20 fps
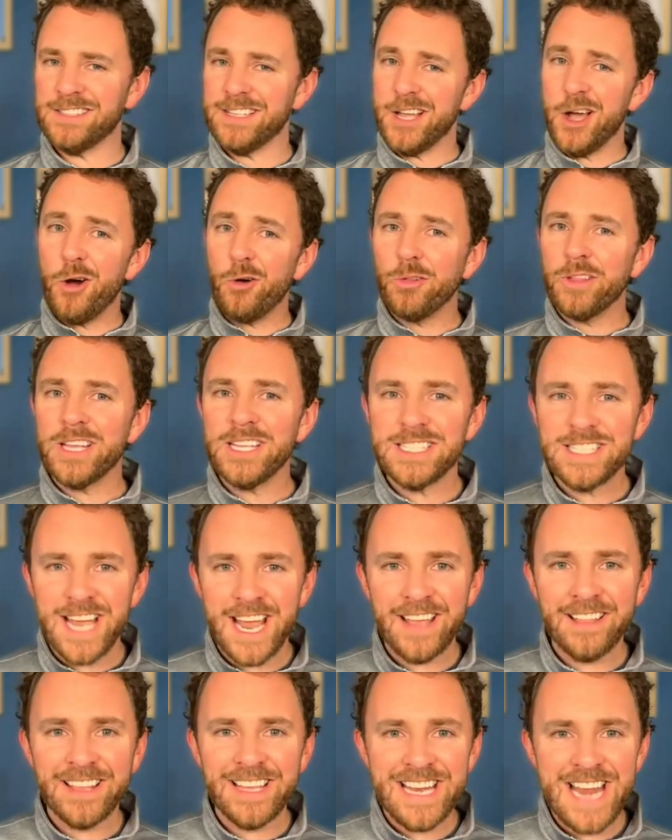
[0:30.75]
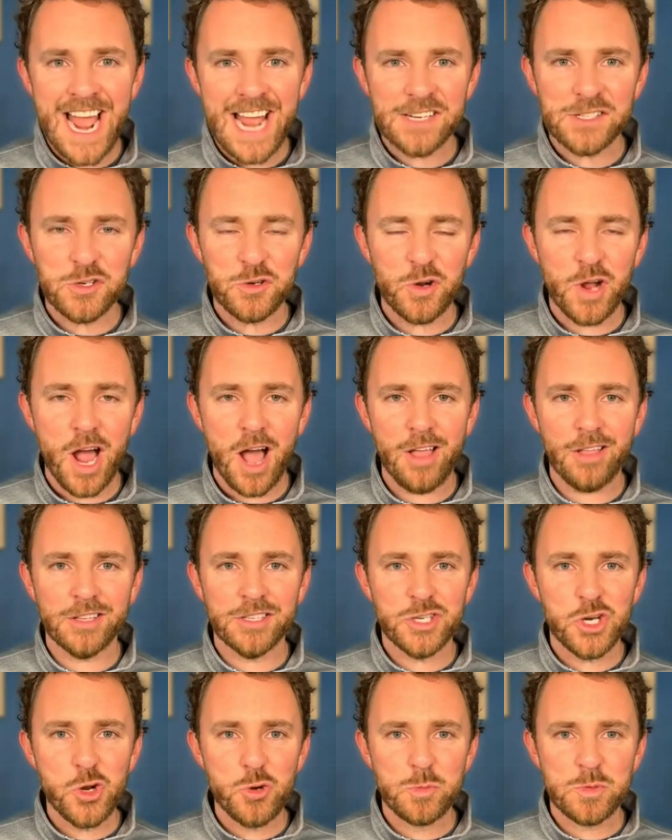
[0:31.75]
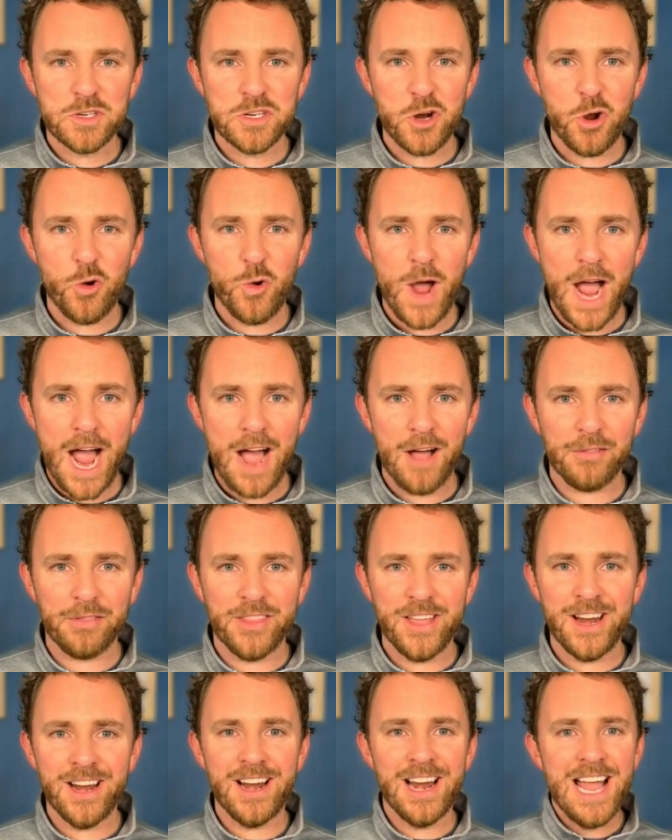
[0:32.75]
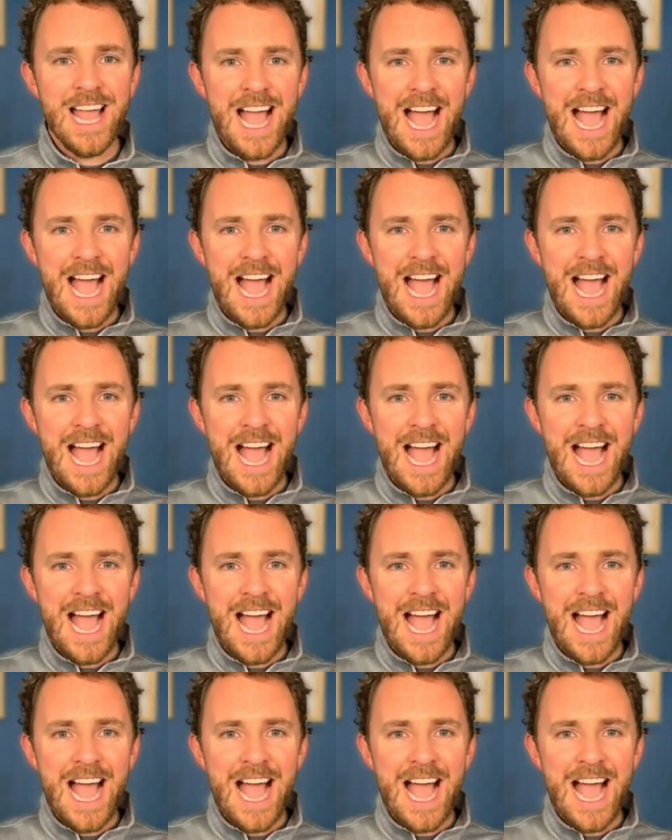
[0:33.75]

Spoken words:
the only daily national college hoop show out there.